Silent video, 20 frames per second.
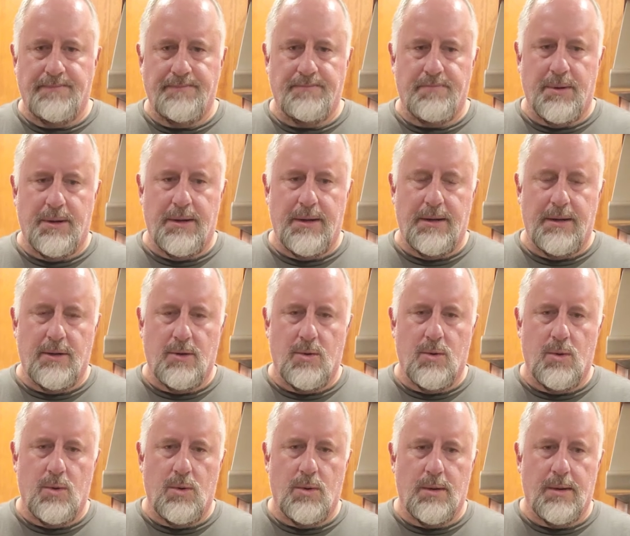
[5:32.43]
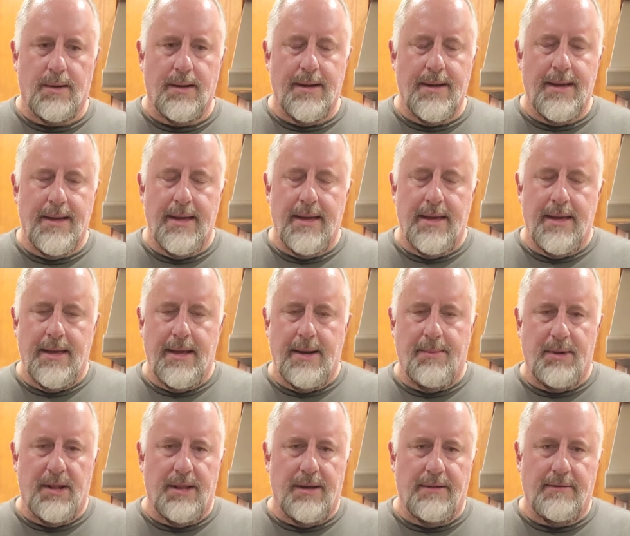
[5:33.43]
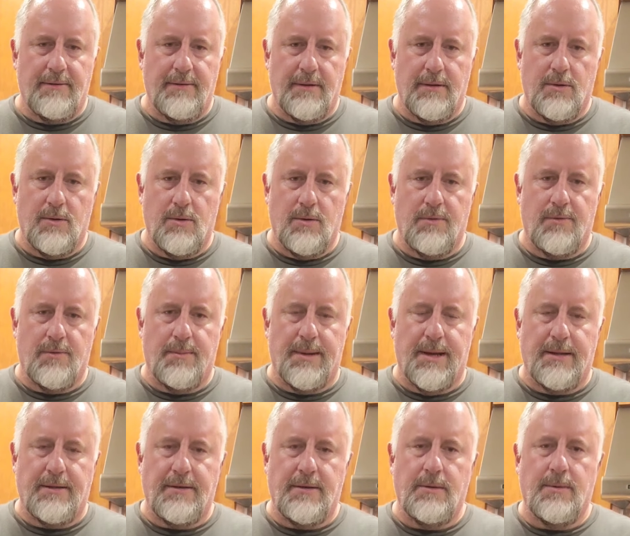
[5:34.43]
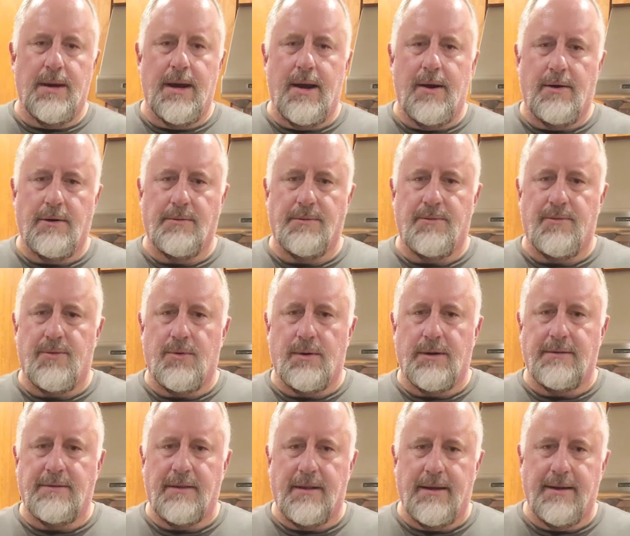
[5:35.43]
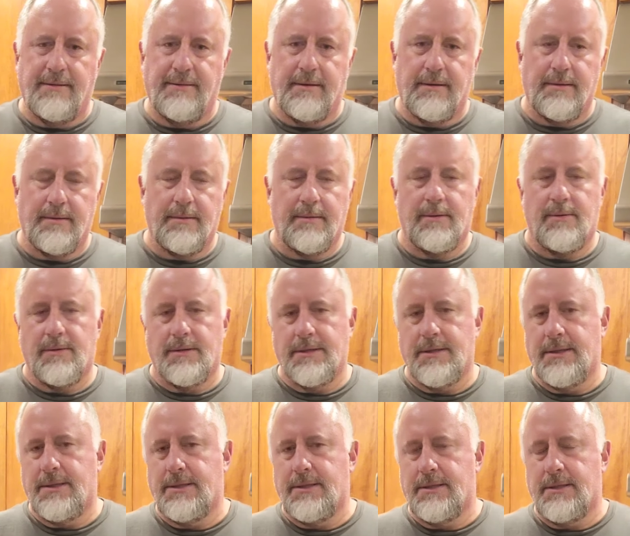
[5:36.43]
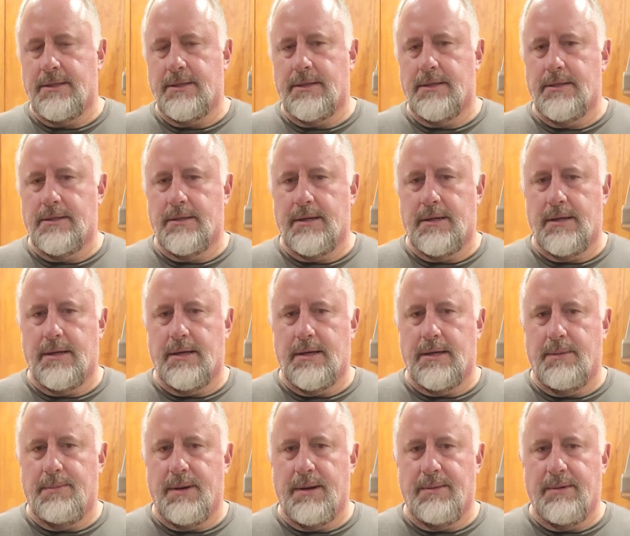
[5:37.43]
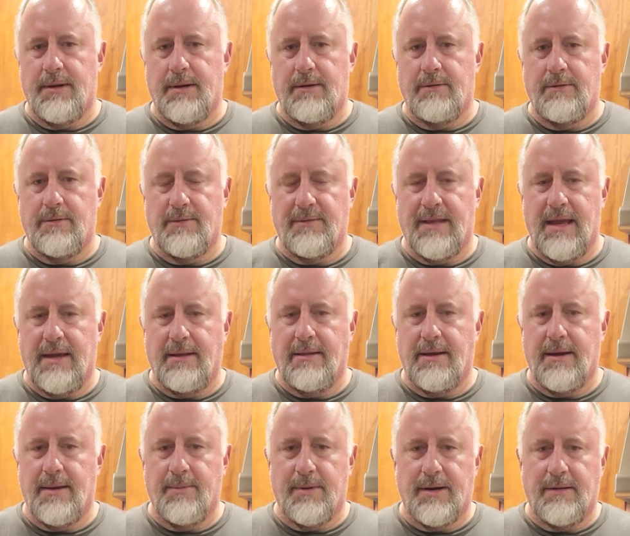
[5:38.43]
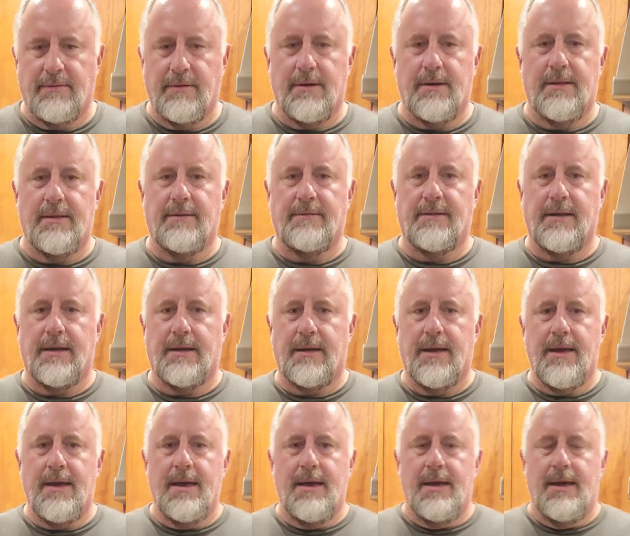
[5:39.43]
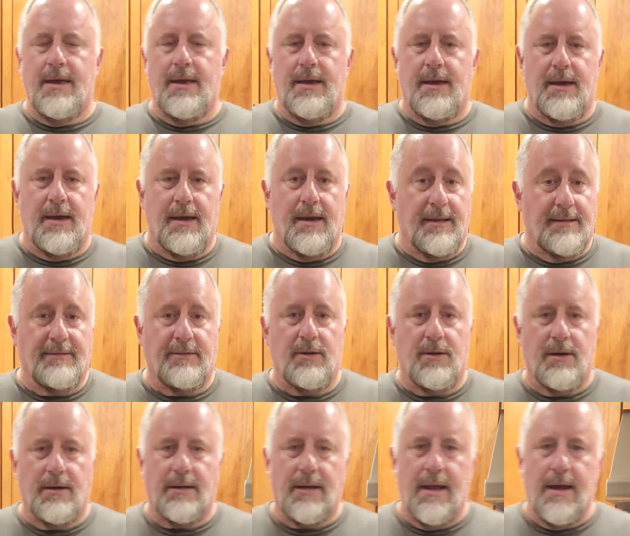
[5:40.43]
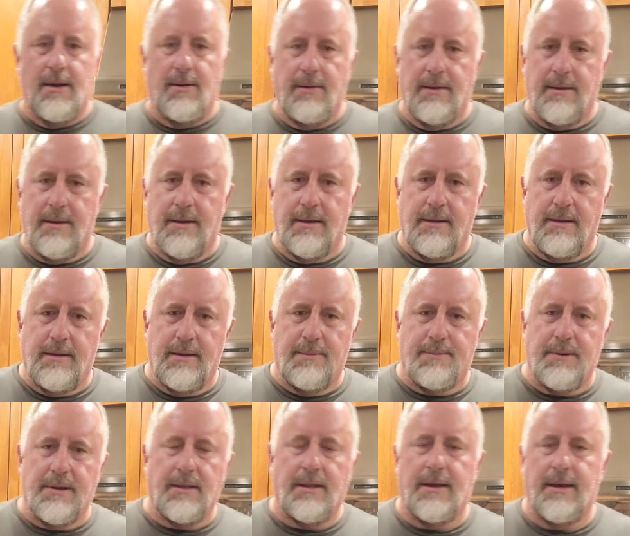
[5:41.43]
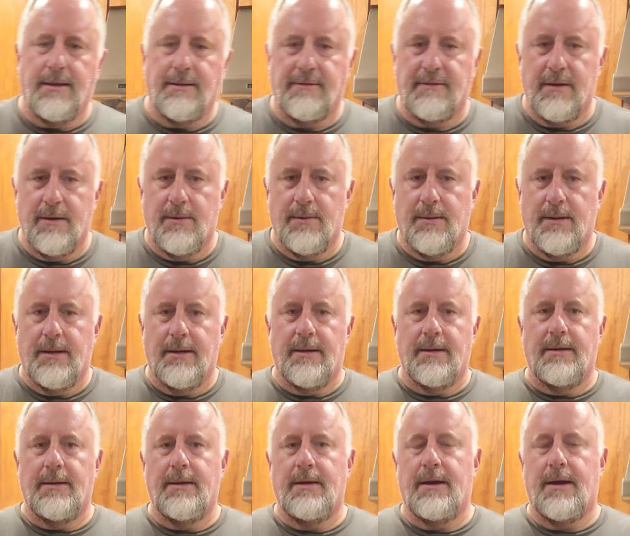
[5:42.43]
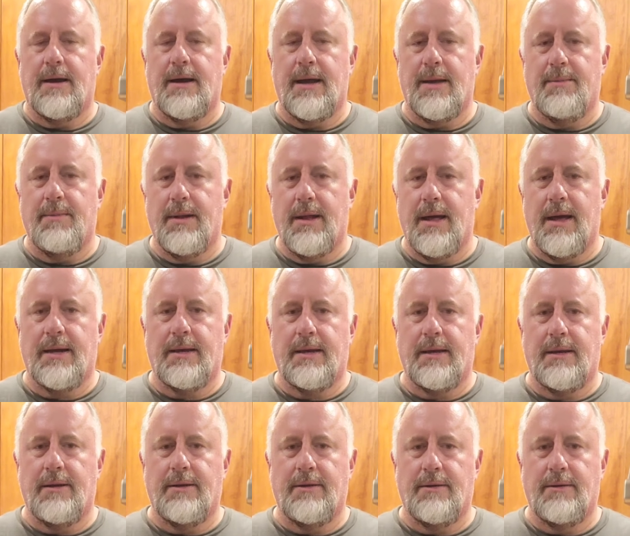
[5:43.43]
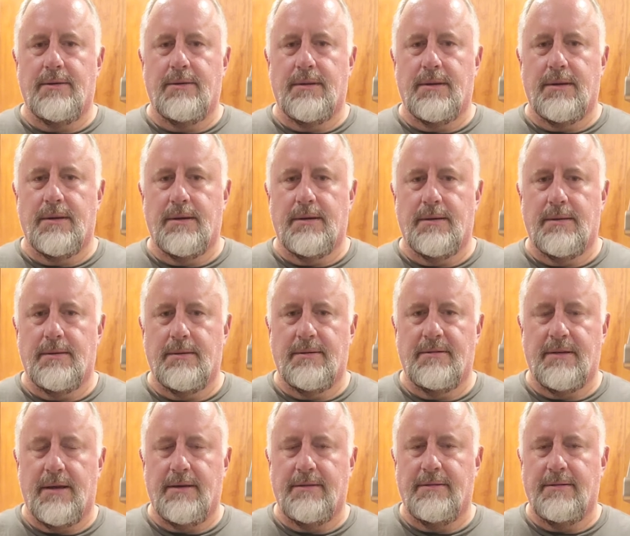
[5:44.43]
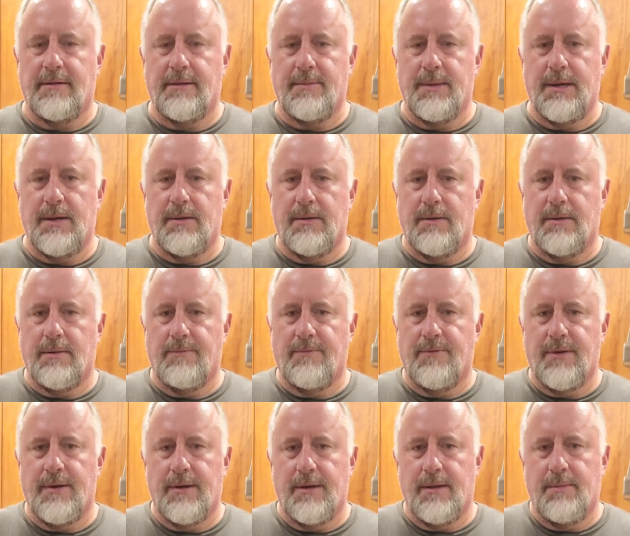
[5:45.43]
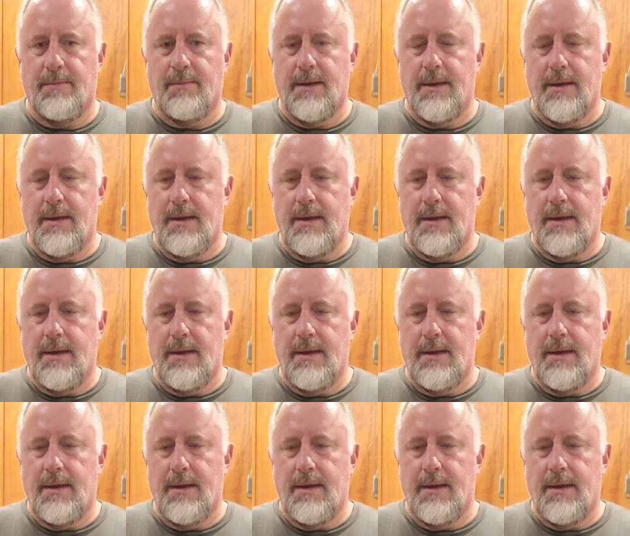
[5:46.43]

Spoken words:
put it in the cooler, and I'm gonna let it sit in the cooler for about 2 hours before I slice it. And of course, you probably noticed it was daytime when I started this thing. It's dark now and pretty late, so I am not going to do the slicing of the meat on film.